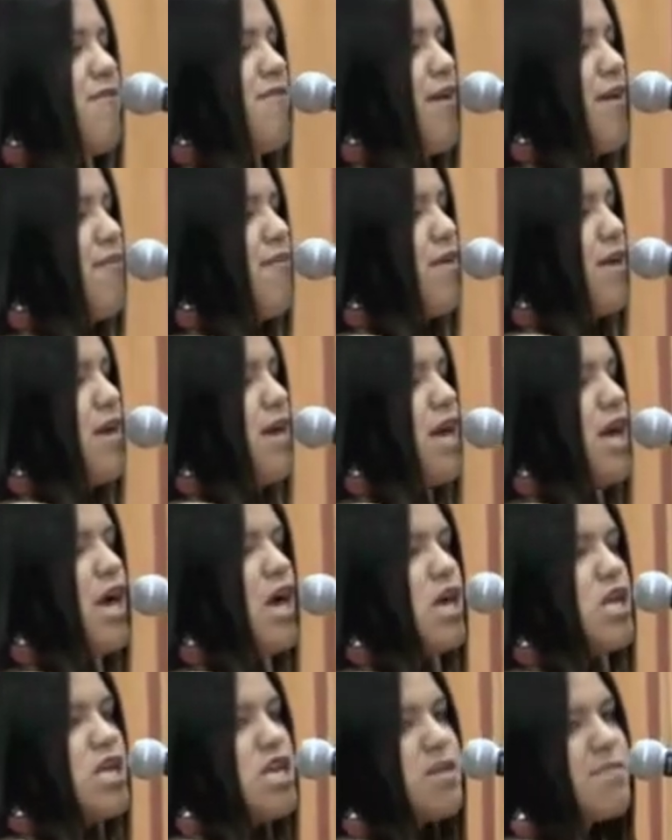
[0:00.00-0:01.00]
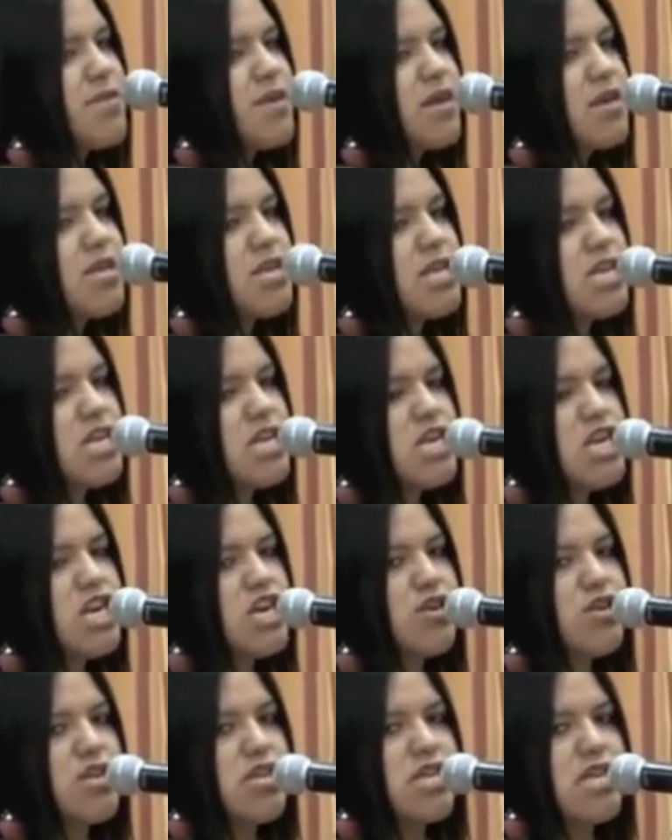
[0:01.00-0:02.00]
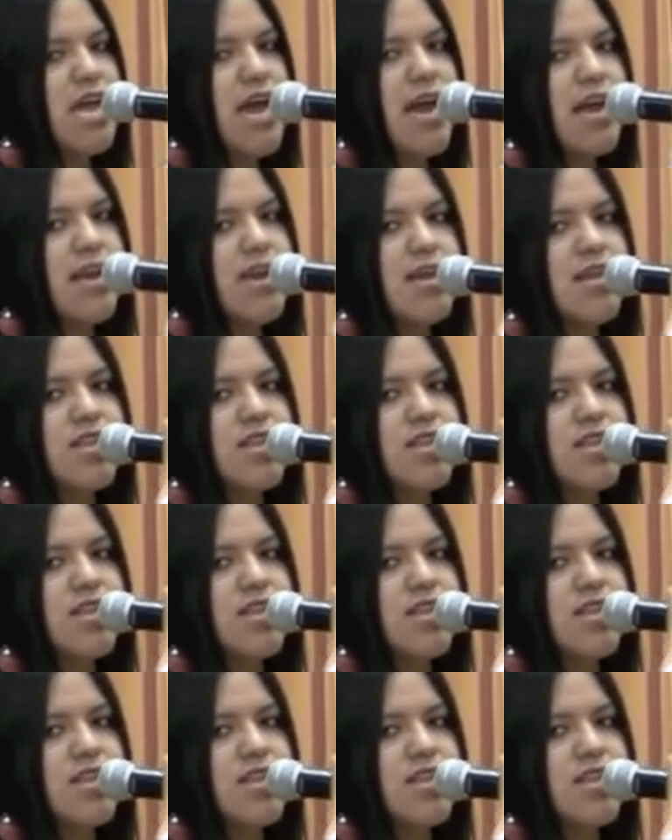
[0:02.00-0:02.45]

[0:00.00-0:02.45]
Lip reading: favorite just because it's a shield design.